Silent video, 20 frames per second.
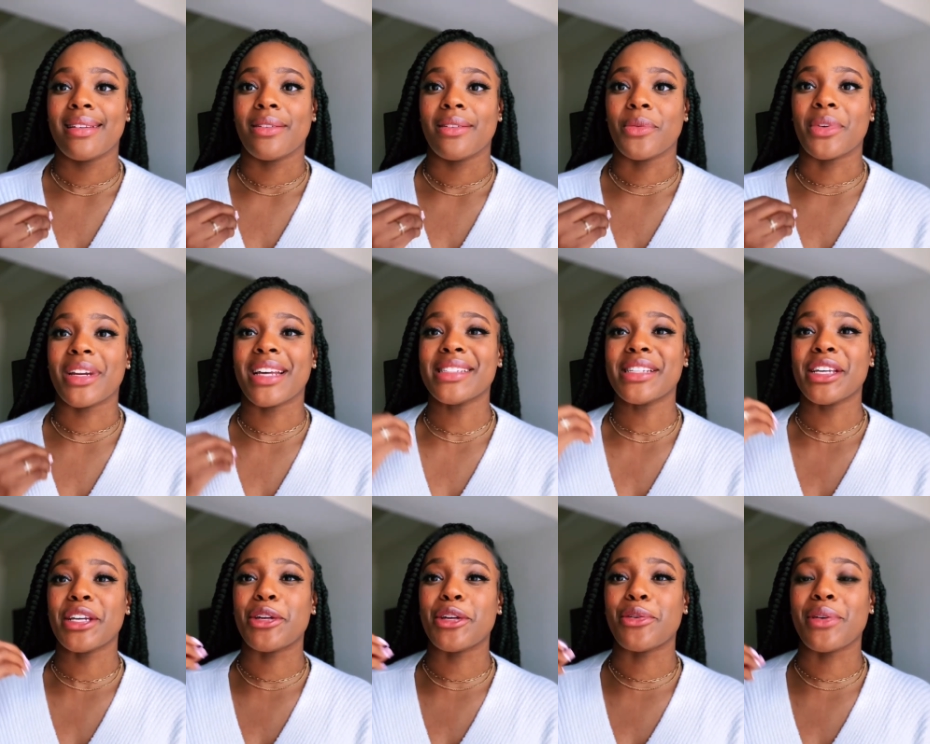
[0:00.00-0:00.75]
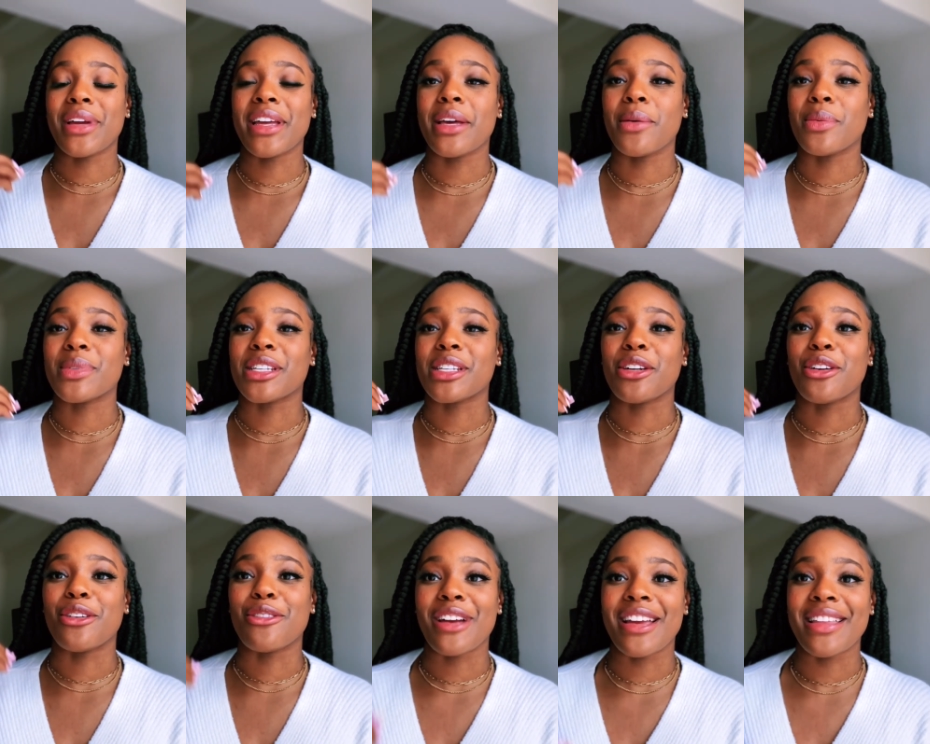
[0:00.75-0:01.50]
when I say great, it was a
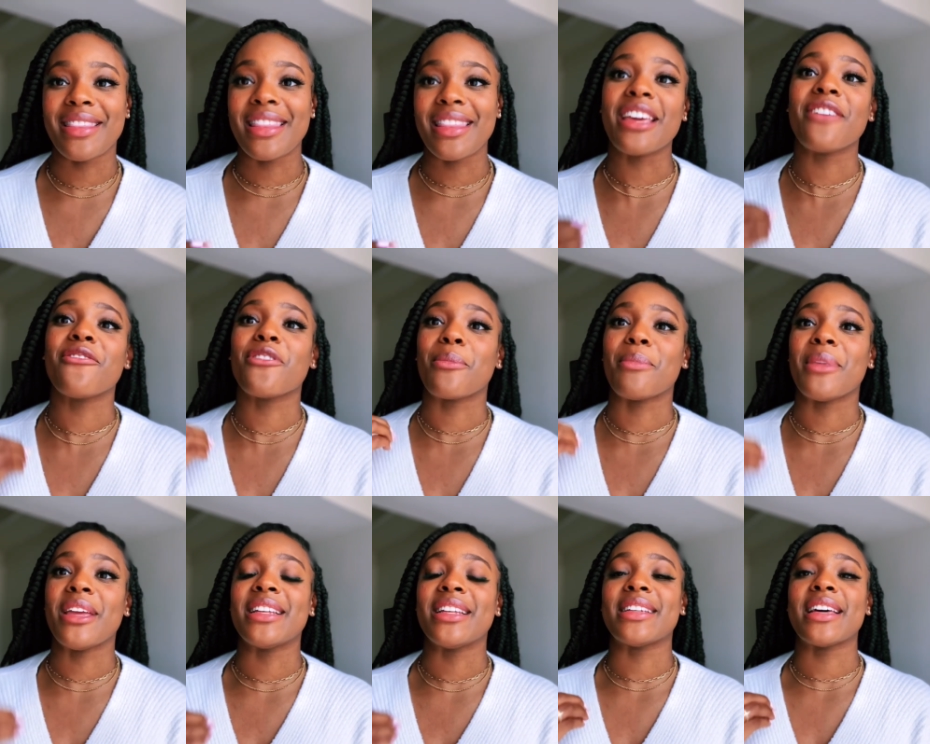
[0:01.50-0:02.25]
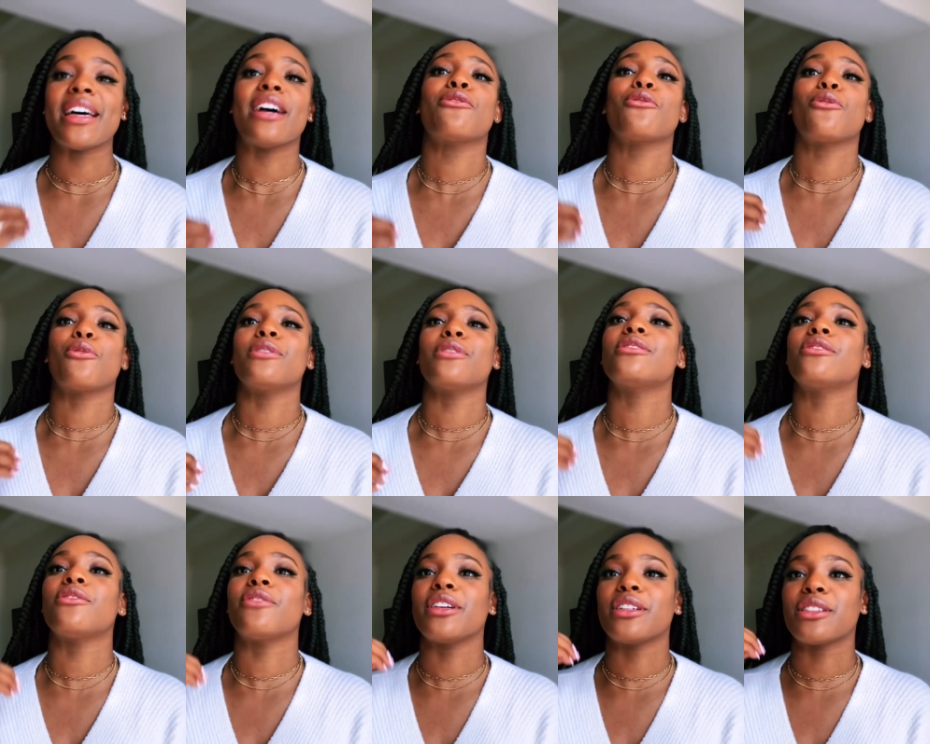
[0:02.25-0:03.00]
great thing for me to have Course
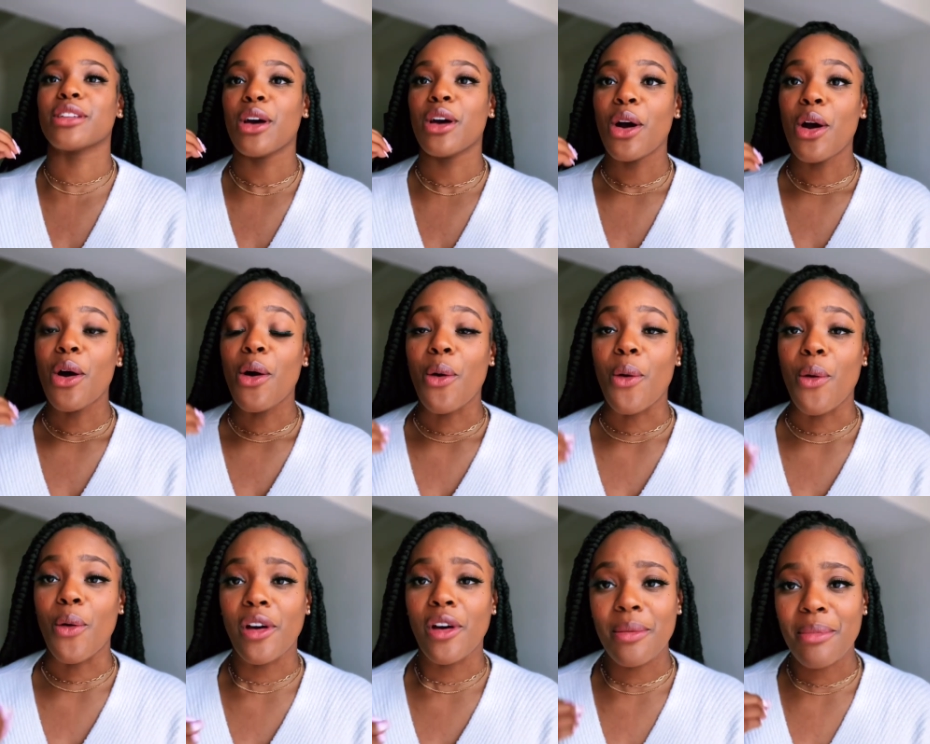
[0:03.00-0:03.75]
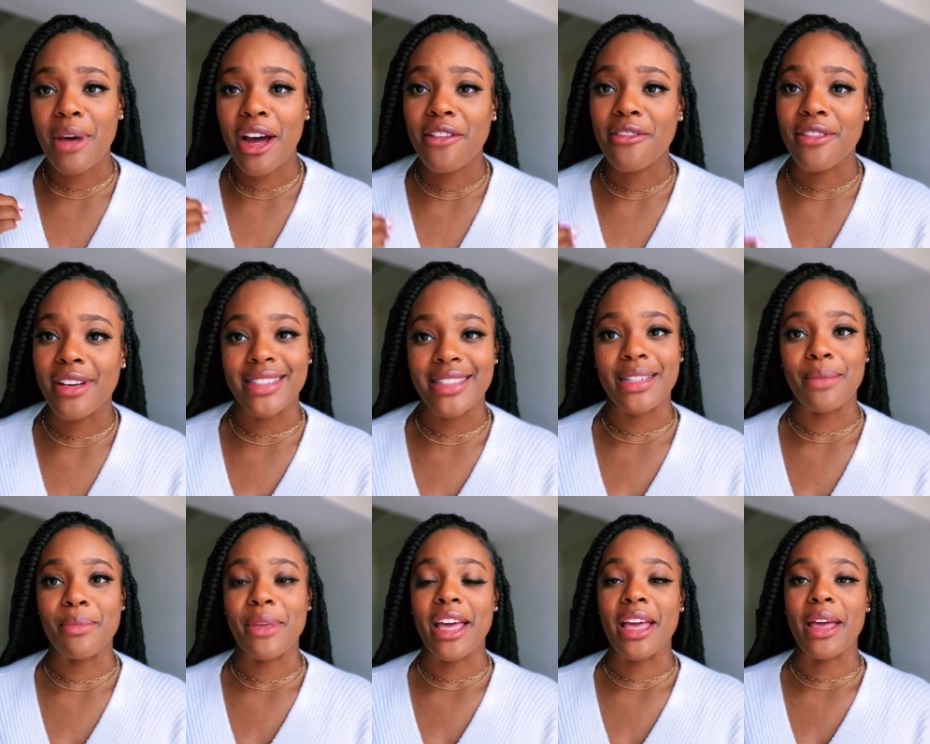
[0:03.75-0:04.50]
Careers on my
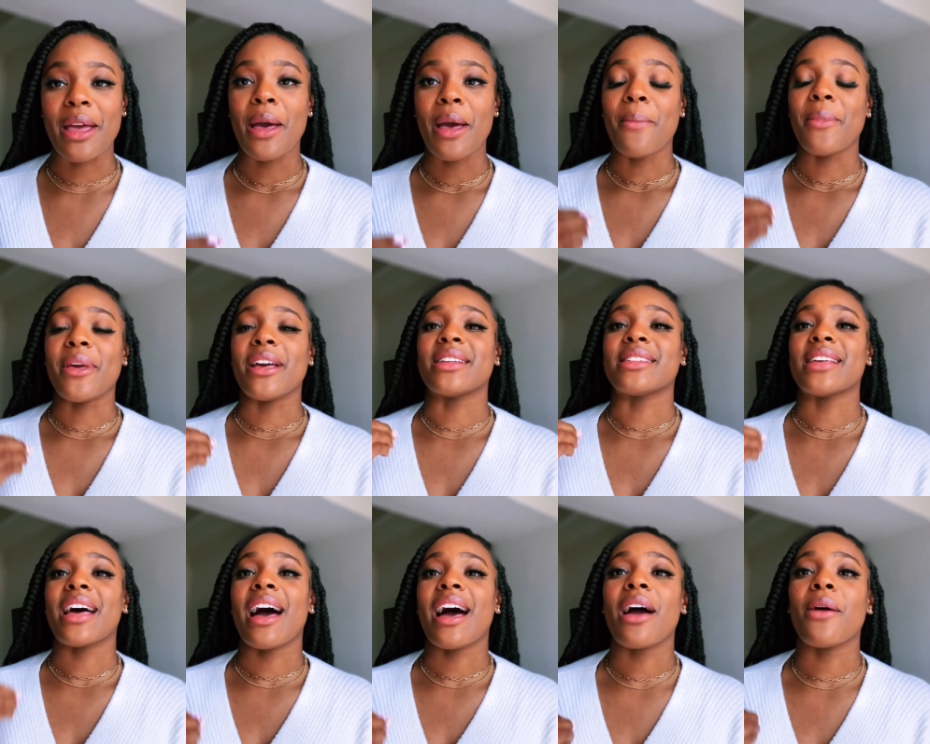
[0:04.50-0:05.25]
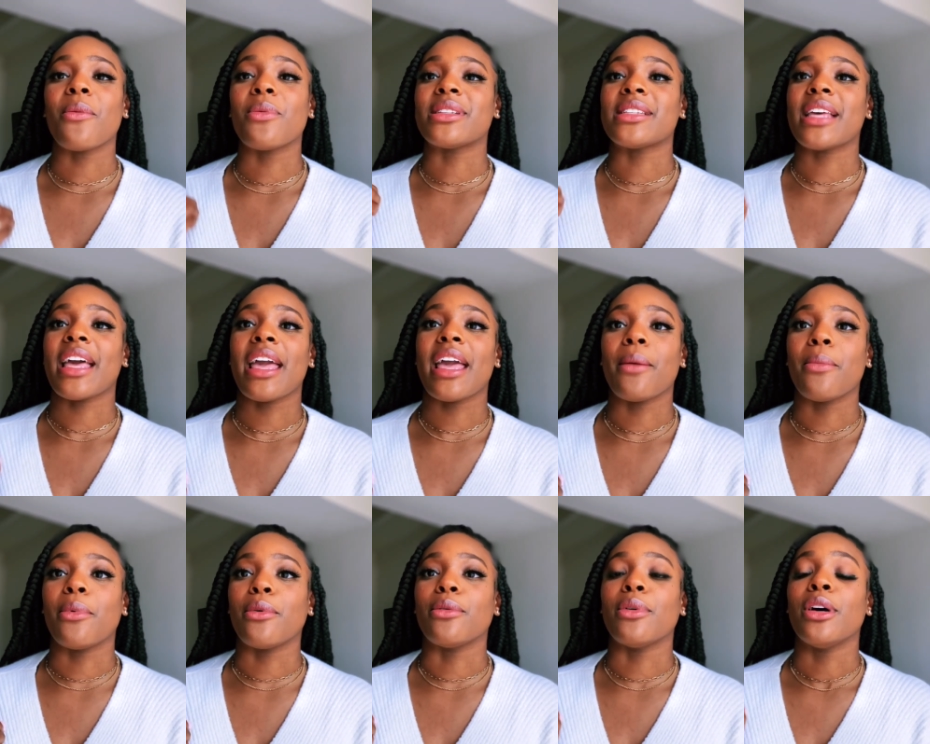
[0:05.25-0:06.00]
resume, because I was
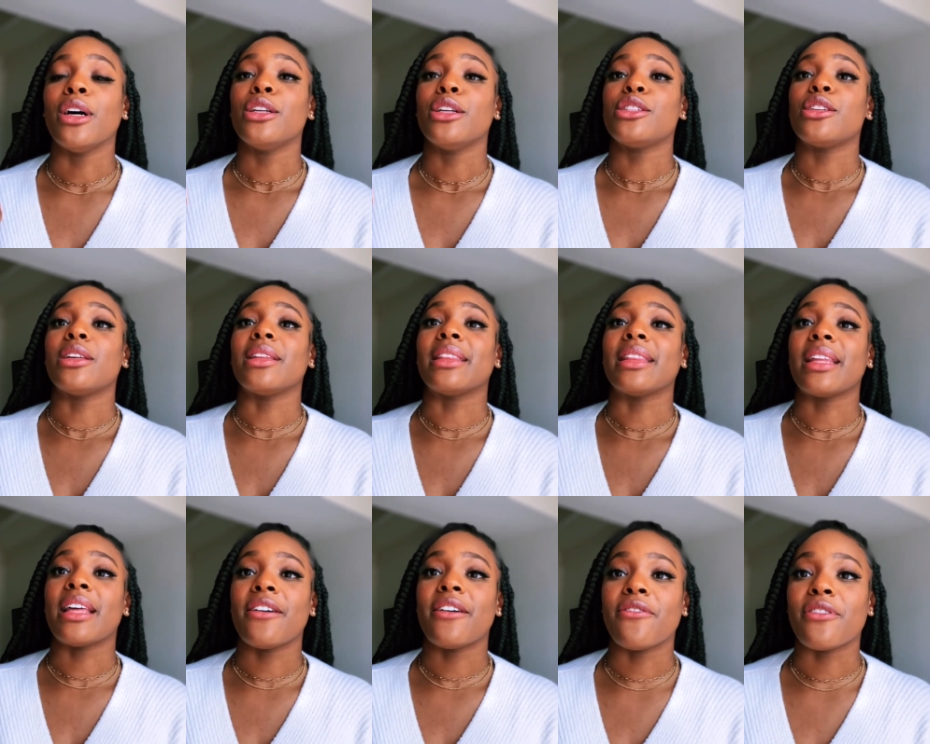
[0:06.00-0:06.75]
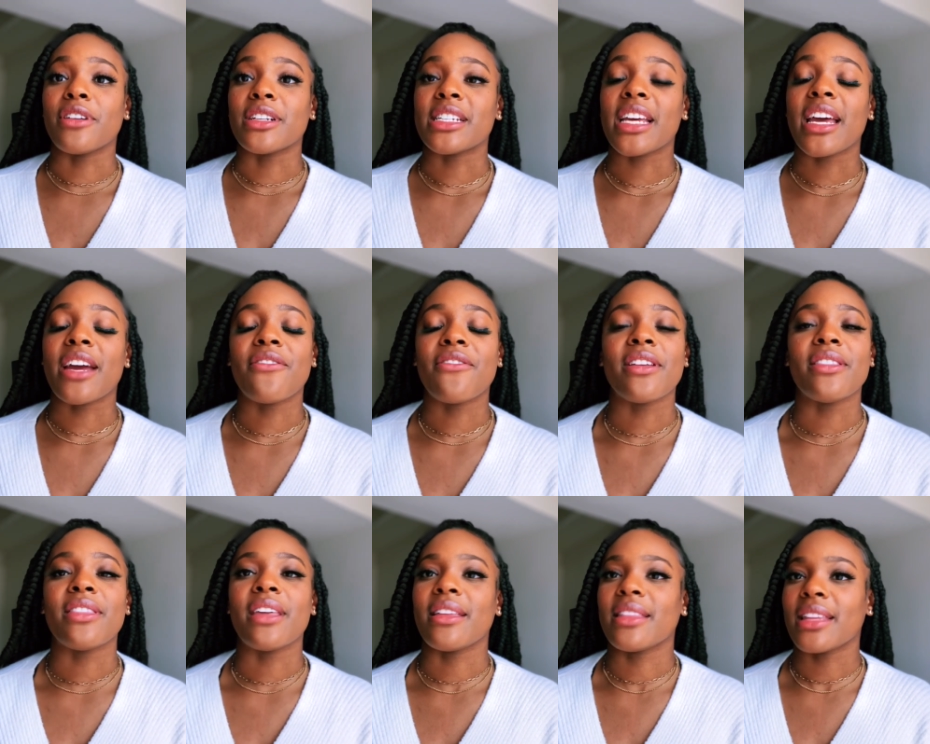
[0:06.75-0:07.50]
able to leverage
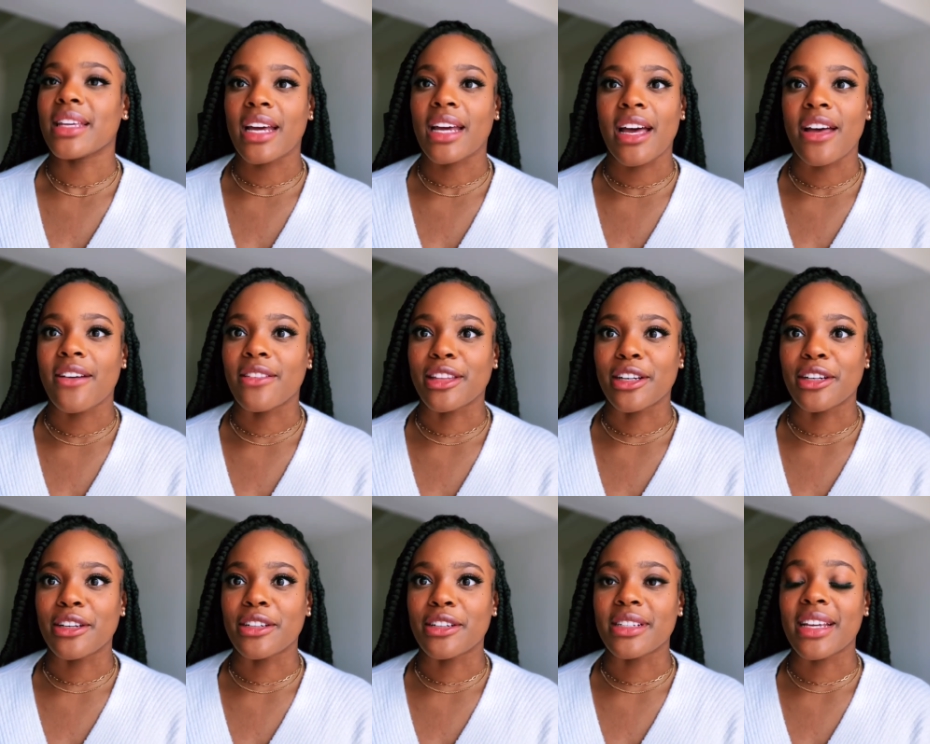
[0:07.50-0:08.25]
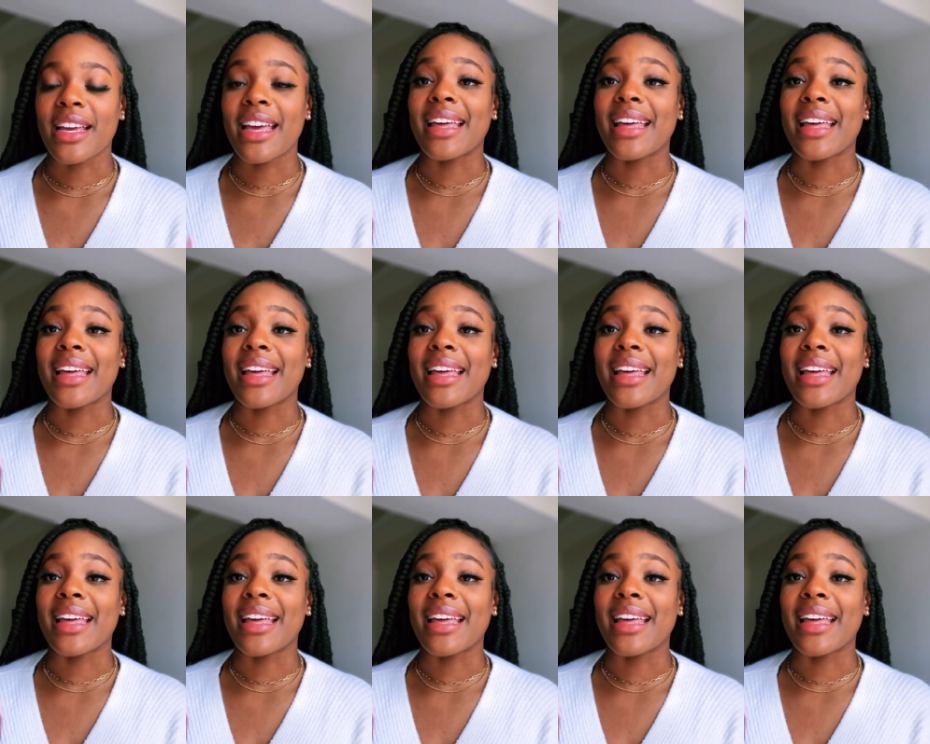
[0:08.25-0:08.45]
everything that I had learned